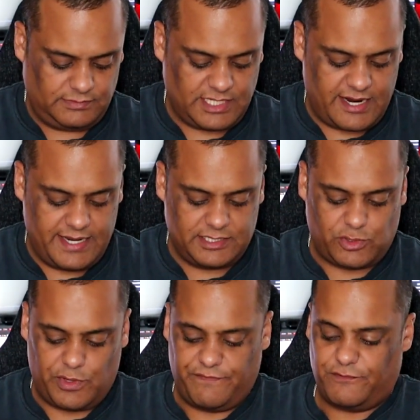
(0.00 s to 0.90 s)
All right,
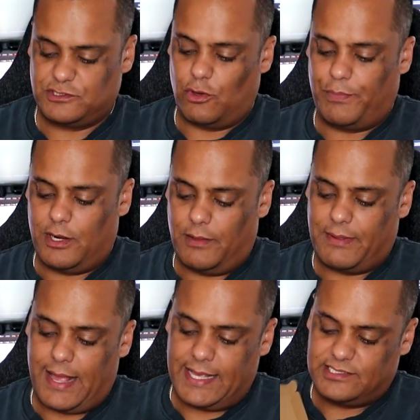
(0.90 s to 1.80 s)
so when you first open it
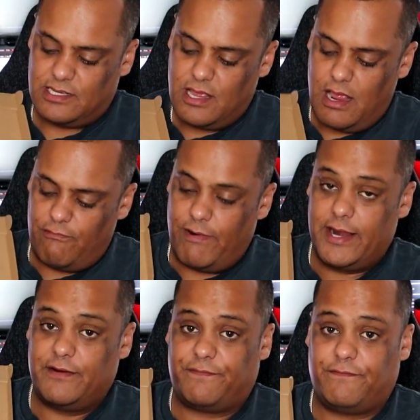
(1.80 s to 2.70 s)
up, guys,
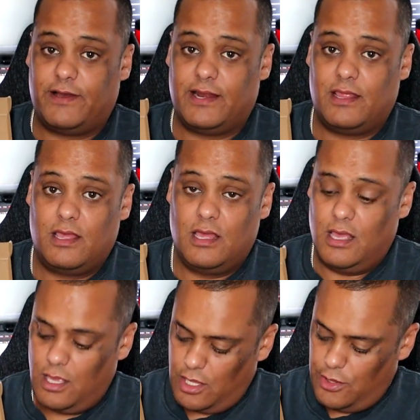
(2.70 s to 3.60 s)
right in the front,
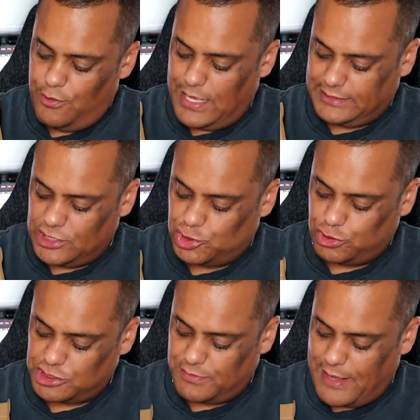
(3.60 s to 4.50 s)
you got the
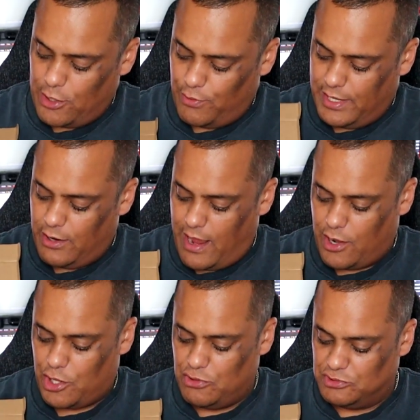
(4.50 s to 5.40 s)
instruction manual here,
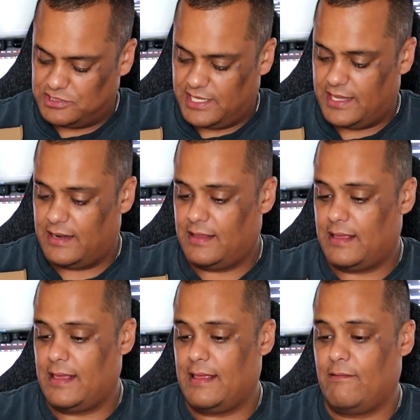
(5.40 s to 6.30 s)
how to use it
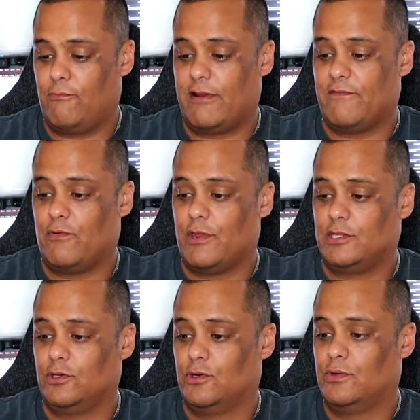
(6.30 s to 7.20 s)
and whatever you want
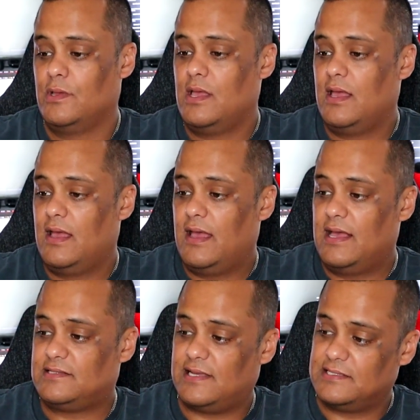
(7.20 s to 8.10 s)
to do.
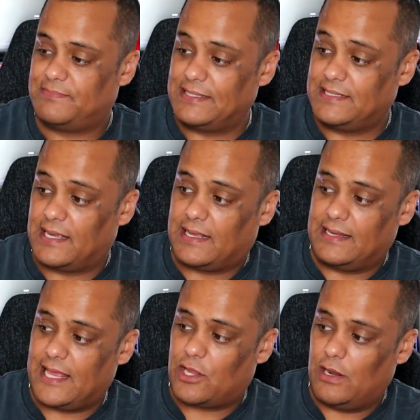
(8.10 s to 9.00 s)
It says basically
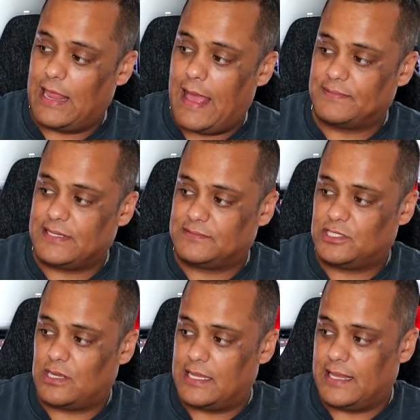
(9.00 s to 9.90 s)
connect your laptop
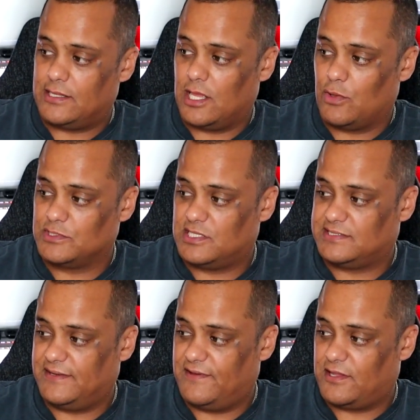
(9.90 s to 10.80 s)
to, and then the other one to
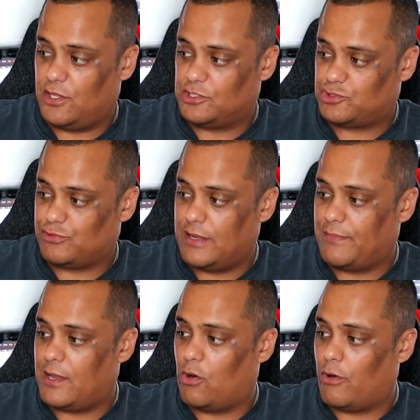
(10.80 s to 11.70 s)
the TV, and then you can
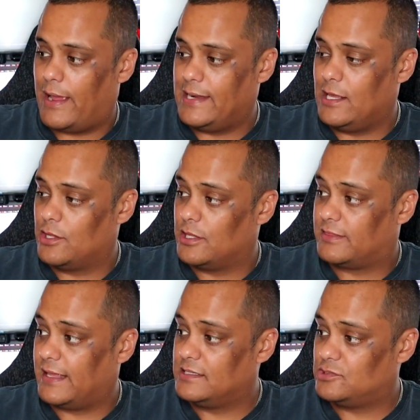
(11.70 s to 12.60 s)
stream it or any other
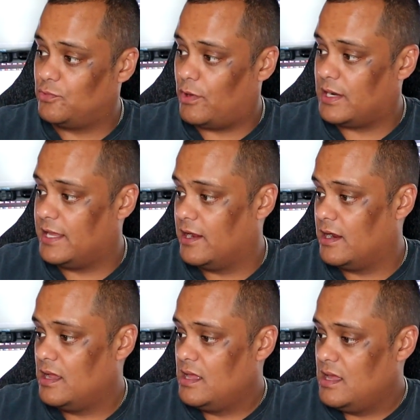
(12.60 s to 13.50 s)
things you want
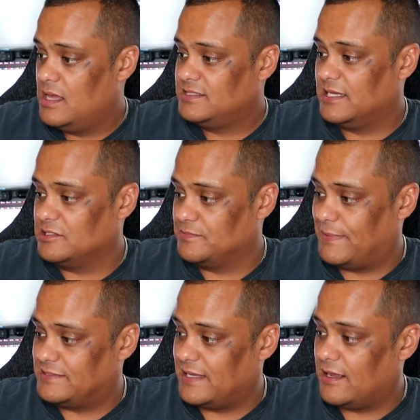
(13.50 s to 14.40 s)
here. It tells you
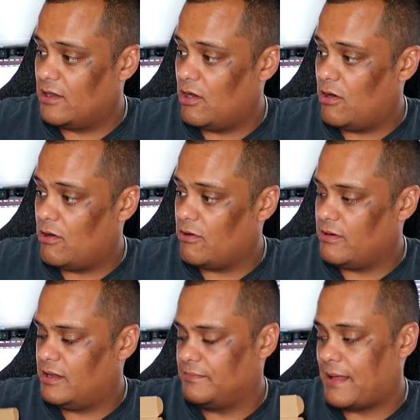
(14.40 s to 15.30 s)
basically
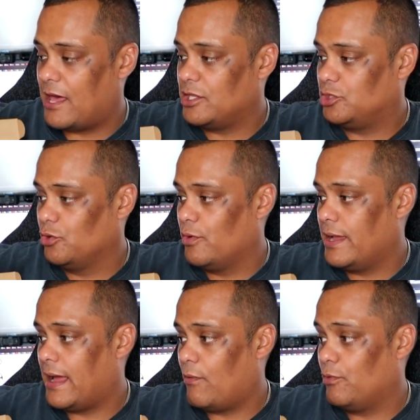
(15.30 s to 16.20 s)
how to do
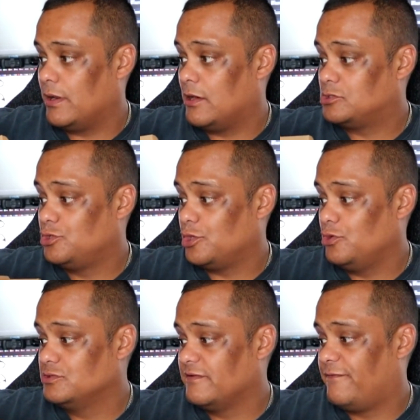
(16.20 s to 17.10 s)
it, what else you can
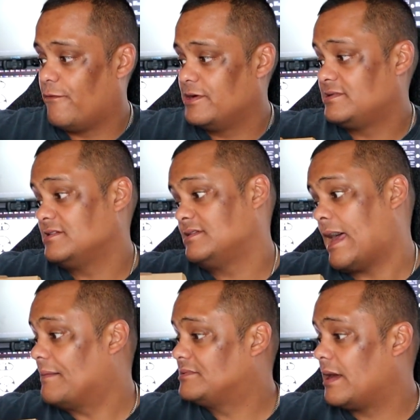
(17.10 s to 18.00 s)
use it for. It says
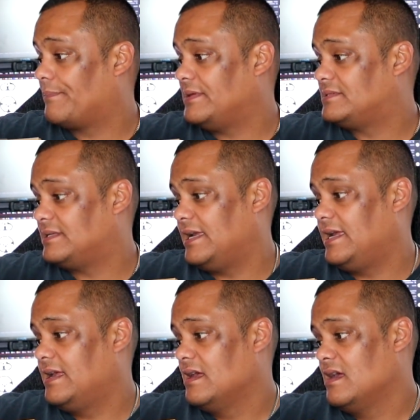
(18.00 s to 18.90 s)
laptop,
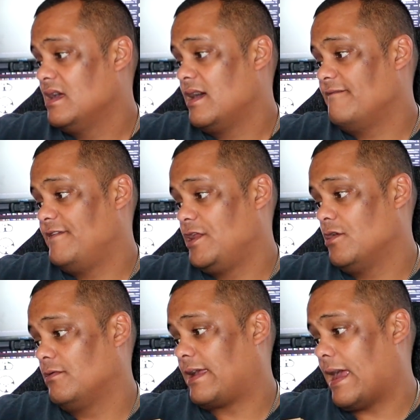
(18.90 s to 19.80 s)
PC,
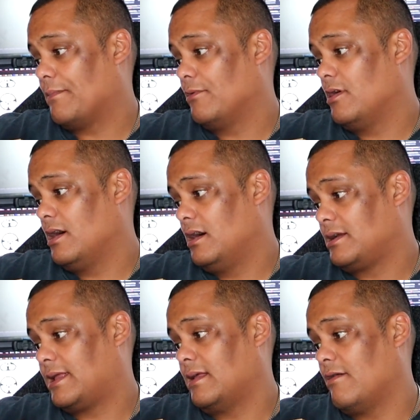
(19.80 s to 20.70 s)
video
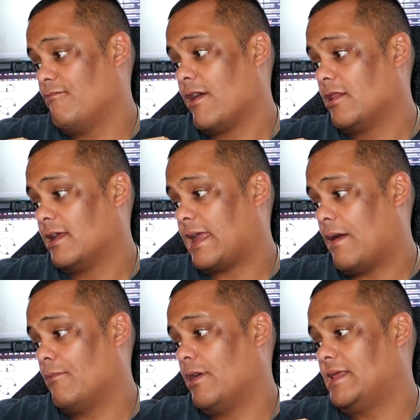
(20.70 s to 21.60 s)
camera, a regular
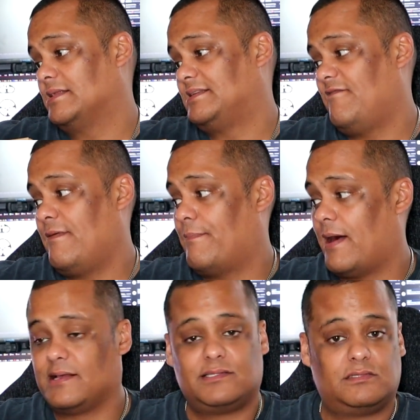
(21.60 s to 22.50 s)
camera, and a TV
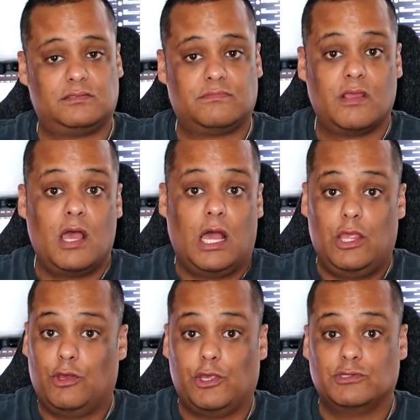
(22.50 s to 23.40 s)
box.
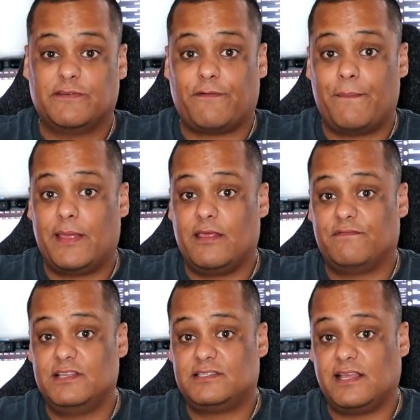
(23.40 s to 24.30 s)
You can use it for many
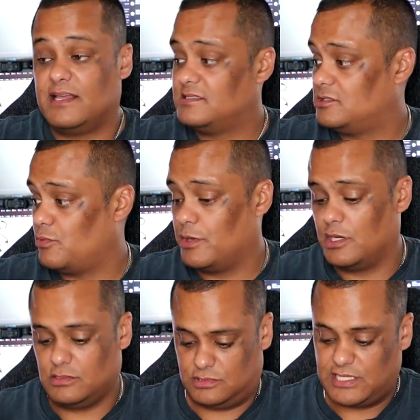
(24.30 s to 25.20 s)
of these things. So we're
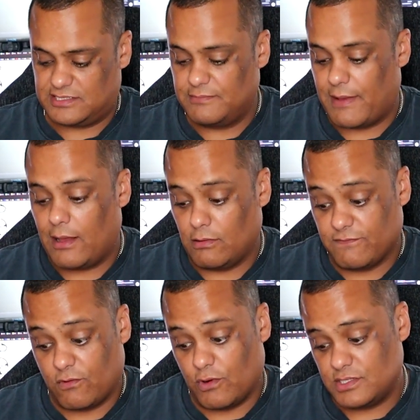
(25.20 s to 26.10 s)
gonna test them out,
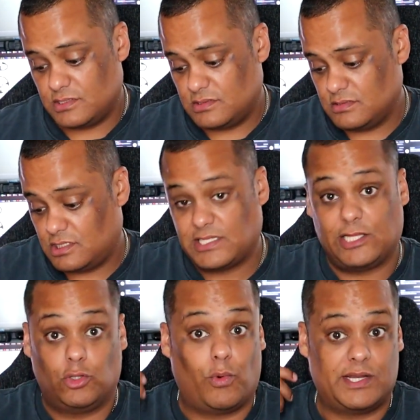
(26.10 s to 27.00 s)
of course, because
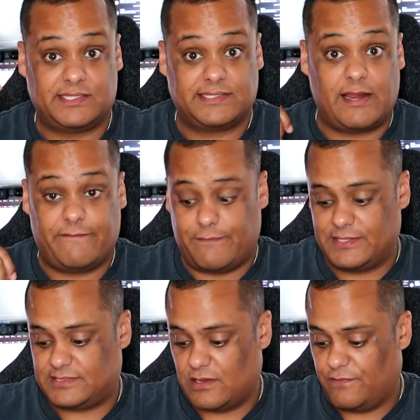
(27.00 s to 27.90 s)
I do want to test it out for
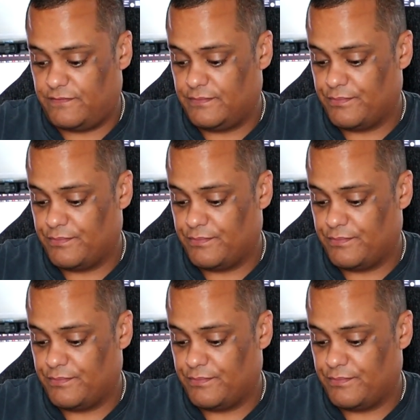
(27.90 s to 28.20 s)
myself.